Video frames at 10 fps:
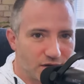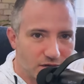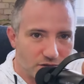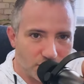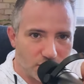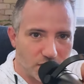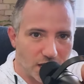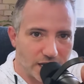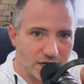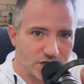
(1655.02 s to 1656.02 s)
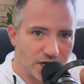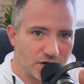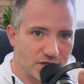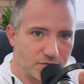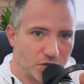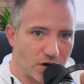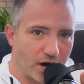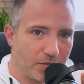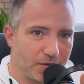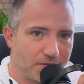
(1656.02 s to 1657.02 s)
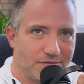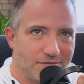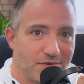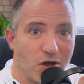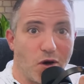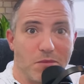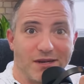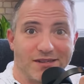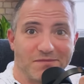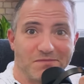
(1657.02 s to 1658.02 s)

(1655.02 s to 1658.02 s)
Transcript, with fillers: to like, share, subscribe, comment.